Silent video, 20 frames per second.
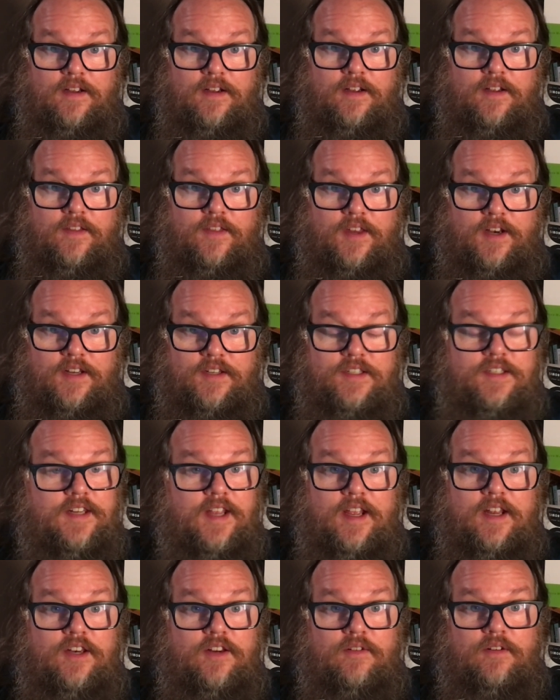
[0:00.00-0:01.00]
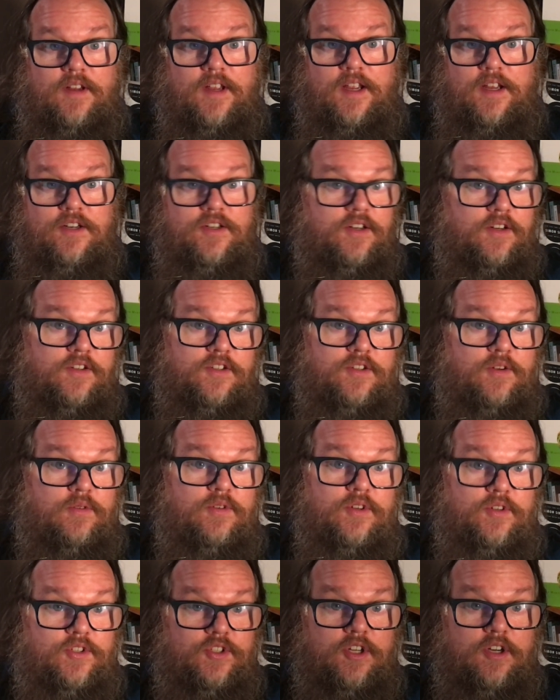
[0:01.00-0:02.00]
that instead you engage in a
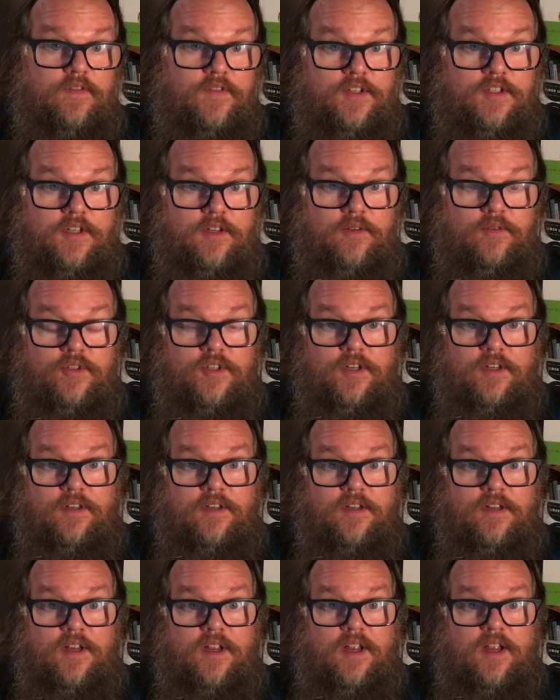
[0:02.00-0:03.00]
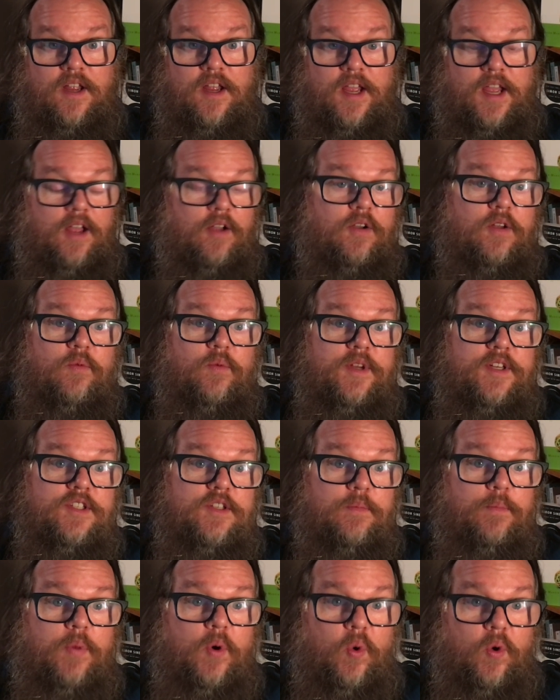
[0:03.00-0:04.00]
social service solution? How can we
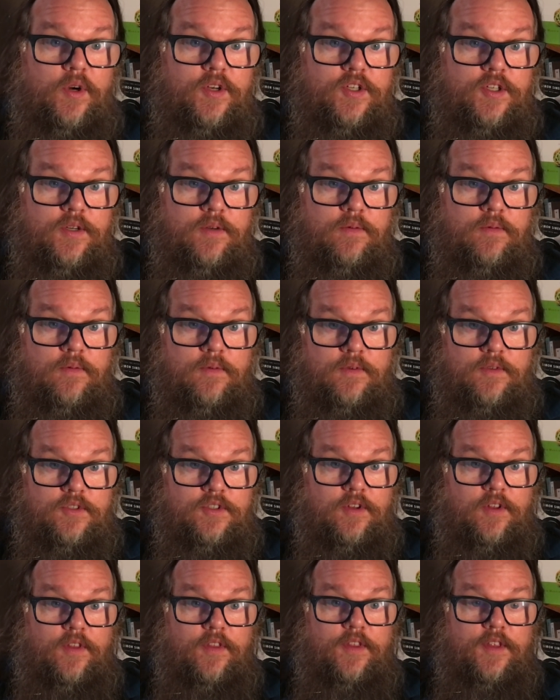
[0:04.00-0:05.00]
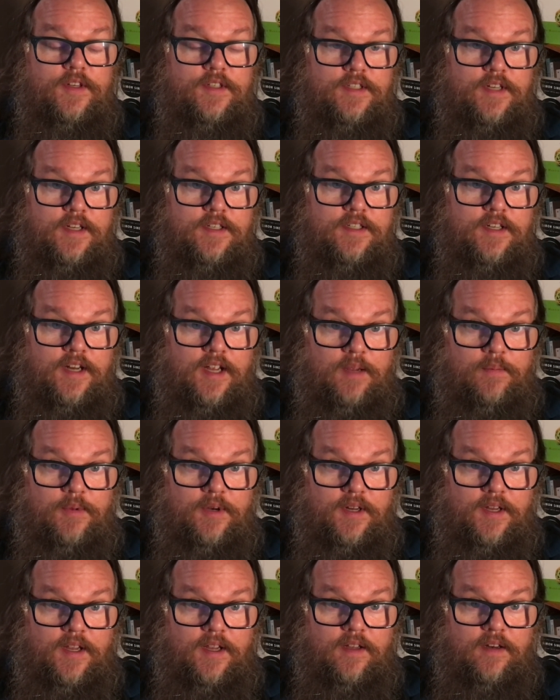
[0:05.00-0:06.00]
support you so that this doesn't happen
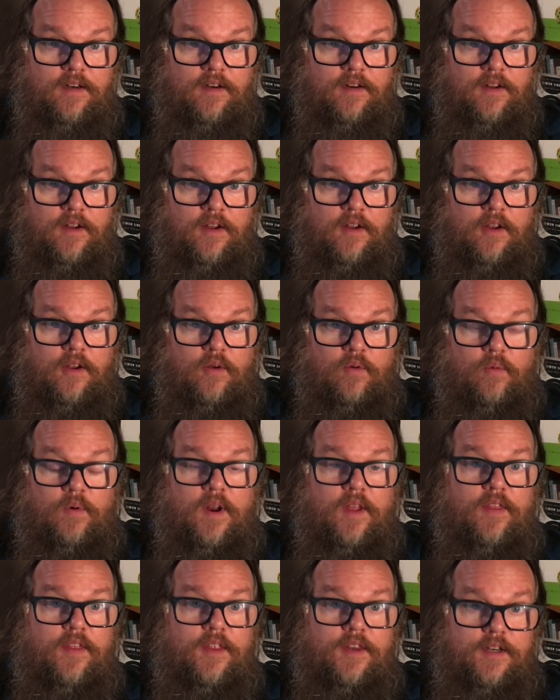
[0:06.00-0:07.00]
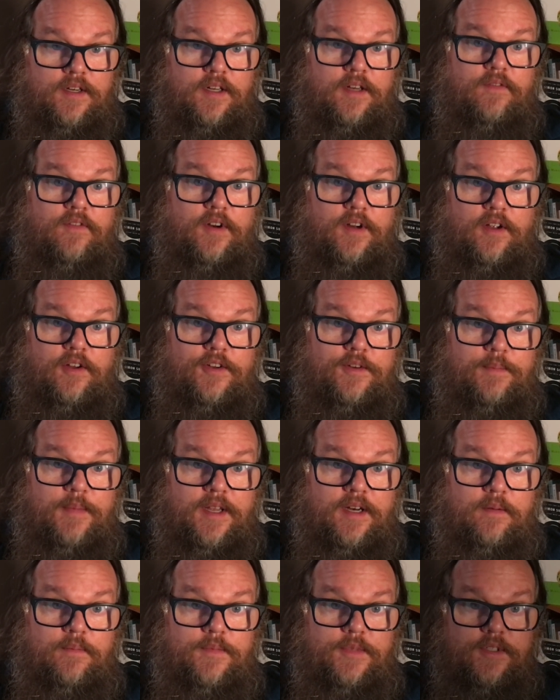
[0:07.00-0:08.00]
again, rather than delivering
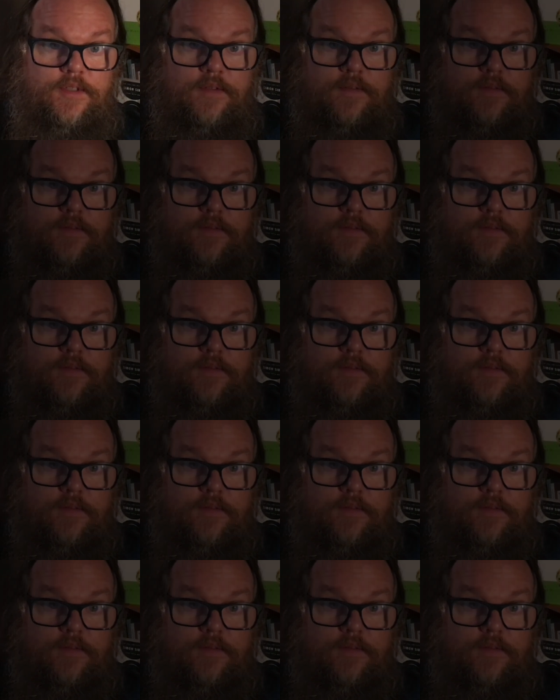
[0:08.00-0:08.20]
ultimatums?